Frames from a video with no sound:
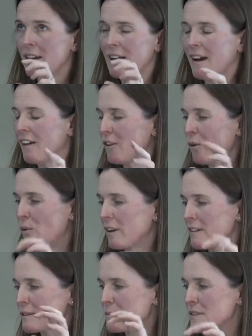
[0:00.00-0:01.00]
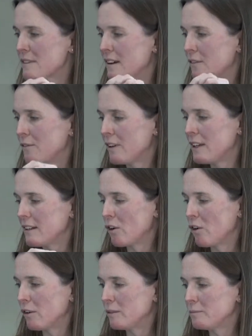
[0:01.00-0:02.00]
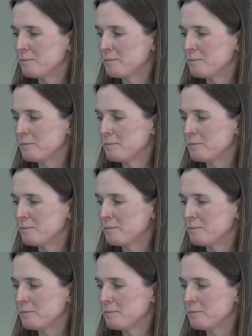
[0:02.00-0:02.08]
other organisms start feeding on.